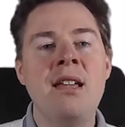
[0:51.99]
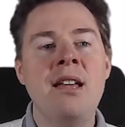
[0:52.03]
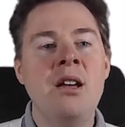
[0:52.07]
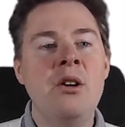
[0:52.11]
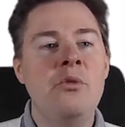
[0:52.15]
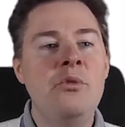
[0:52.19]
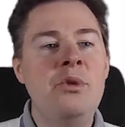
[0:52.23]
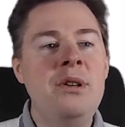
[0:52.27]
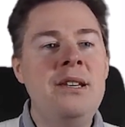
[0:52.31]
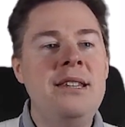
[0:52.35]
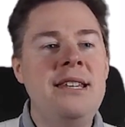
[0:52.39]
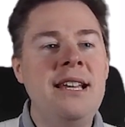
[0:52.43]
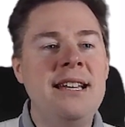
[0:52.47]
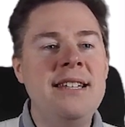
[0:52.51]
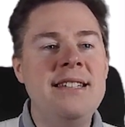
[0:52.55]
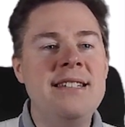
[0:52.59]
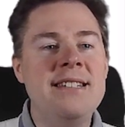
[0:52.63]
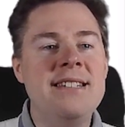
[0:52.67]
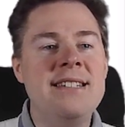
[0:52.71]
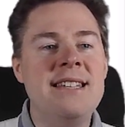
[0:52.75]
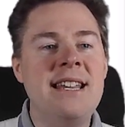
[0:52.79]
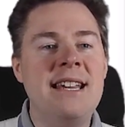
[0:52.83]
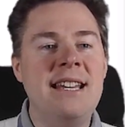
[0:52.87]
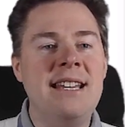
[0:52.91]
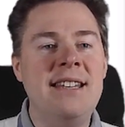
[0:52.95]
With that
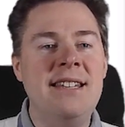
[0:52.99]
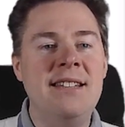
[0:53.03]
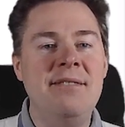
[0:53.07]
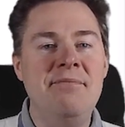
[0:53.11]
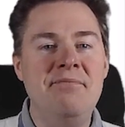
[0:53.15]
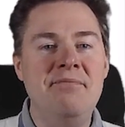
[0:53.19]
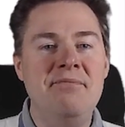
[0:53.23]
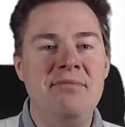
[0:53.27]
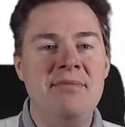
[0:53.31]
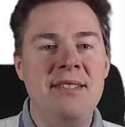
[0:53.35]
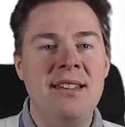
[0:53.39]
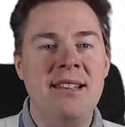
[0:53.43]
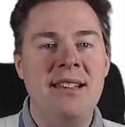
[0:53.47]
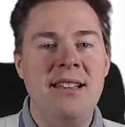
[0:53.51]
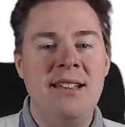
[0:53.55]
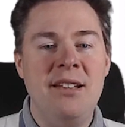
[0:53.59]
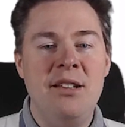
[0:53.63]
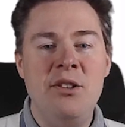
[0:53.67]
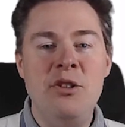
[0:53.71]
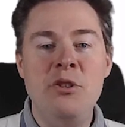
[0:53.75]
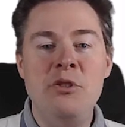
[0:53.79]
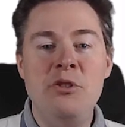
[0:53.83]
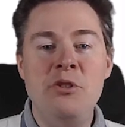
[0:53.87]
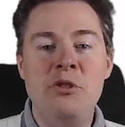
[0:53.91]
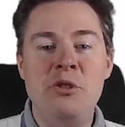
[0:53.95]
said,
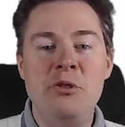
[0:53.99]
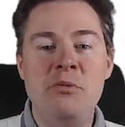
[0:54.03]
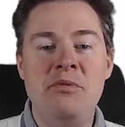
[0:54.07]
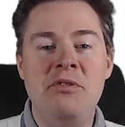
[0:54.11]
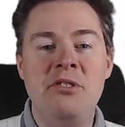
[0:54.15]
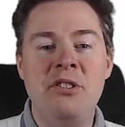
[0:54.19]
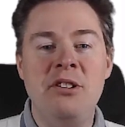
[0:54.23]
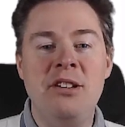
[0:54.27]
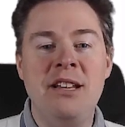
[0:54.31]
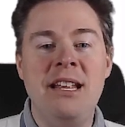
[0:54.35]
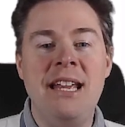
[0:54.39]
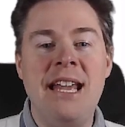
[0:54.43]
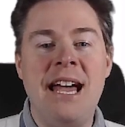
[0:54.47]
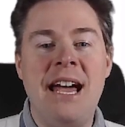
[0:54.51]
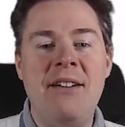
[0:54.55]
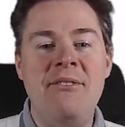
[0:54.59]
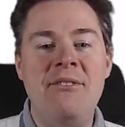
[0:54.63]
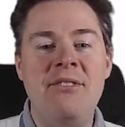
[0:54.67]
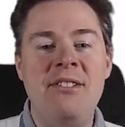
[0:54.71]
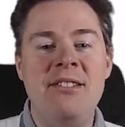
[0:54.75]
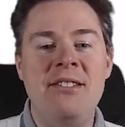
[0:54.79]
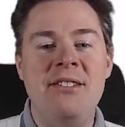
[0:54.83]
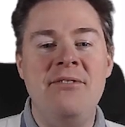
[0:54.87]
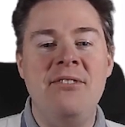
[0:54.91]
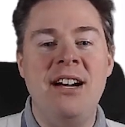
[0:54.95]
you hopefully
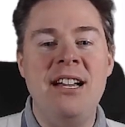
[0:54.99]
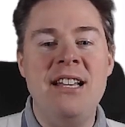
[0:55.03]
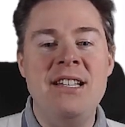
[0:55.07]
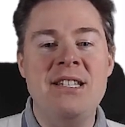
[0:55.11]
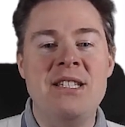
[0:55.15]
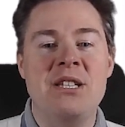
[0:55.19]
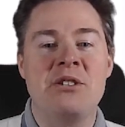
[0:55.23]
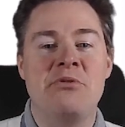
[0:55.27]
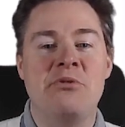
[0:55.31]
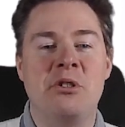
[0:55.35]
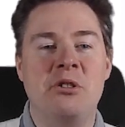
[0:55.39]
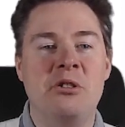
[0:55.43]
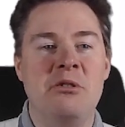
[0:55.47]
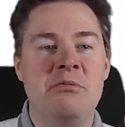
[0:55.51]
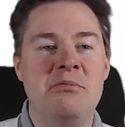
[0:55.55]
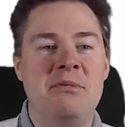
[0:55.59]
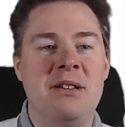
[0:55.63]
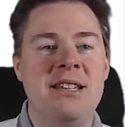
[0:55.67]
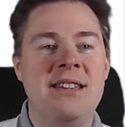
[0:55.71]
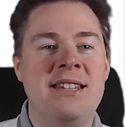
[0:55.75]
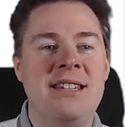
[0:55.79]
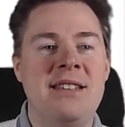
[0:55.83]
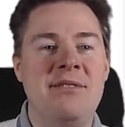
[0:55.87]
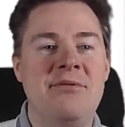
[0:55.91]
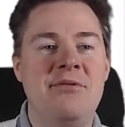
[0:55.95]
have a device
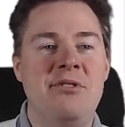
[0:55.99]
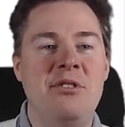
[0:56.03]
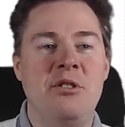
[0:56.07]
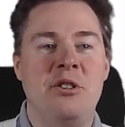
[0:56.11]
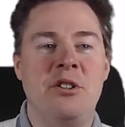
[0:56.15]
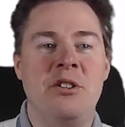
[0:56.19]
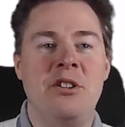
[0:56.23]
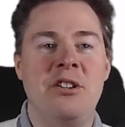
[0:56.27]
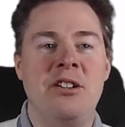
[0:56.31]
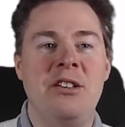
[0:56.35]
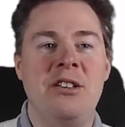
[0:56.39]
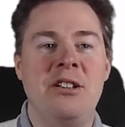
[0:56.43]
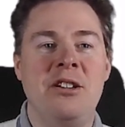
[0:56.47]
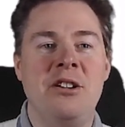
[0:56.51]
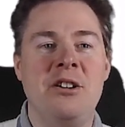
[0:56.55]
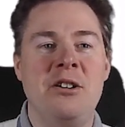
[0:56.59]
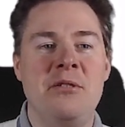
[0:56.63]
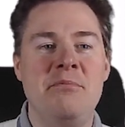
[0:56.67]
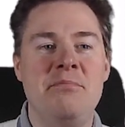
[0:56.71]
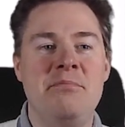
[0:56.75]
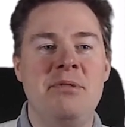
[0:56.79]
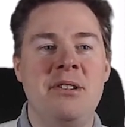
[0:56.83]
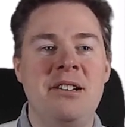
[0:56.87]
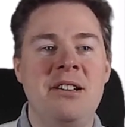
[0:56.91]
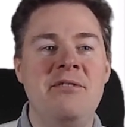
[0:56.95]
enrollment if you are in a
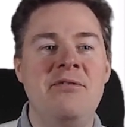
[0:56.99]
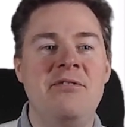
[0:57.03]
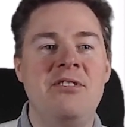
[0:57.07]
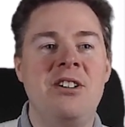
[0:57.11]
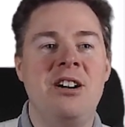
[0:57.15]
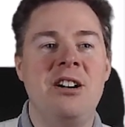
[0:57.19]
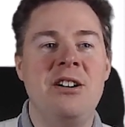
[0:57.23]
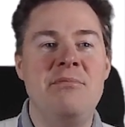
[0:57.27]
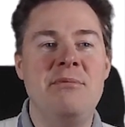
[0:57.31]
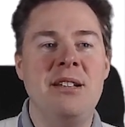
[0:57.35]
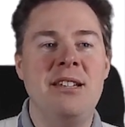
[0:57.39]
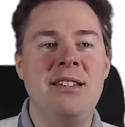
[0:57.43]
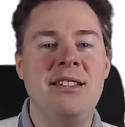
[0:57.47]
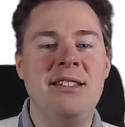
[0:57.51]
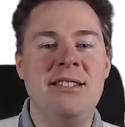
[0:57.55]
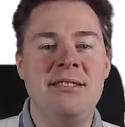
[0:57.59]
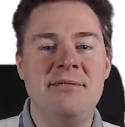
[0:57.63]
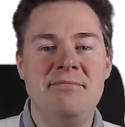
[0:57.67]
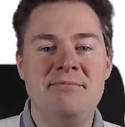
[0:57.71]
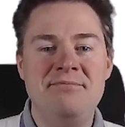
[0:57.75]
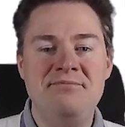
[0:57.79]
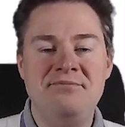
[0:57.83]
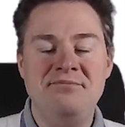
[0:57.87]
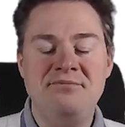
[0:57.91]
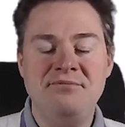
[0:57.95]
company environment.
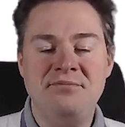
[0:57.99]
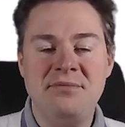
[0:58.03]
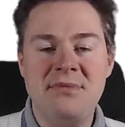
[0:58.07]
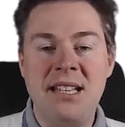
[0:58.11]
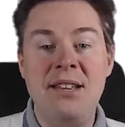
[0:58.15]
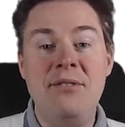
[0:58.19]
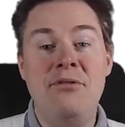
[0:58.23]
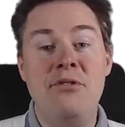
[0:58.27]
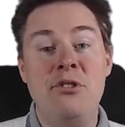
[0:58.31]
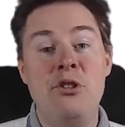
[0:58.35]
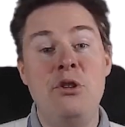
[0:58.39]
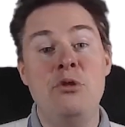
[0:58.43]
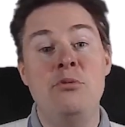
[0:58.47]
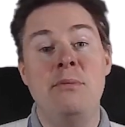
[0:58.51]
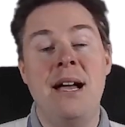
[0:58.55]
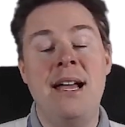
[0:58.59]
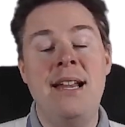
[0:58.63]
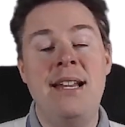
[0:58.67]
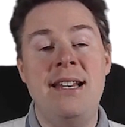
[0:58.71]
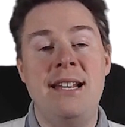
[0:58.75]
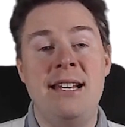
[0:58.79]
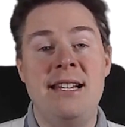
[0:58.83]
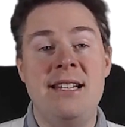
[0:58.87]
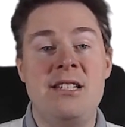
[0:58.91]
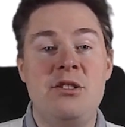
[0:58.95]
If you
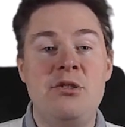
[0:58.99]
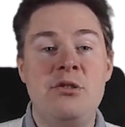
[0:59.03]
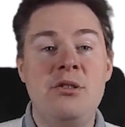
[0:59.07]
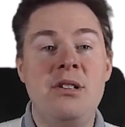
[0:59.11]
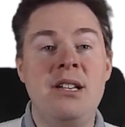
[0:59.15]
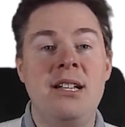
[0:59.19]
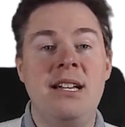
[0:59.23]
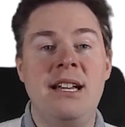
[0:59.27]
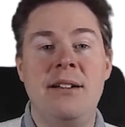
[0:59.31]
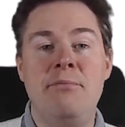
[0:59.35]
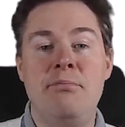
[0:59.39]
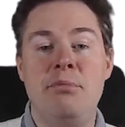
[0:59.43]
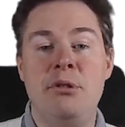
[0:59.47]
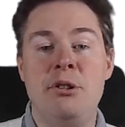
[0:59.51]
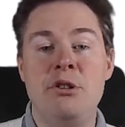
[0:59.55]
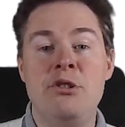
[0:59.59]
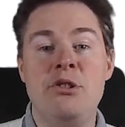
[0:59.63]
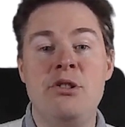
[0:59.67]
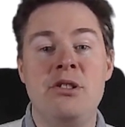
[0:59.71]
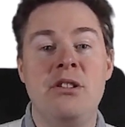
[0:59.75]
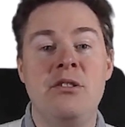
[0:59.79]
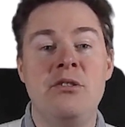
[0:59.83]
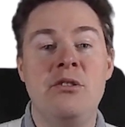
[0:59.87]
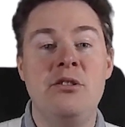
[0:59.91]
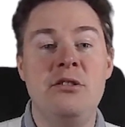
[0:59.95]
manage, you can have
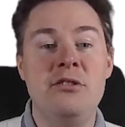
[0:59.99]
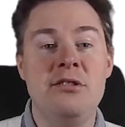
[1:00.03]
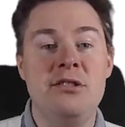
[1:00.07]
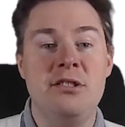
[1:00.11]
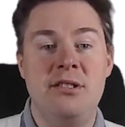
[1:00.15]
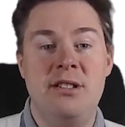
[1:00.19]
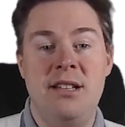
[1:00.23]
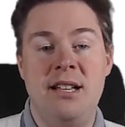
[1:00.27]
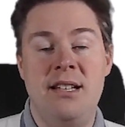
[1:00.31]
personal also.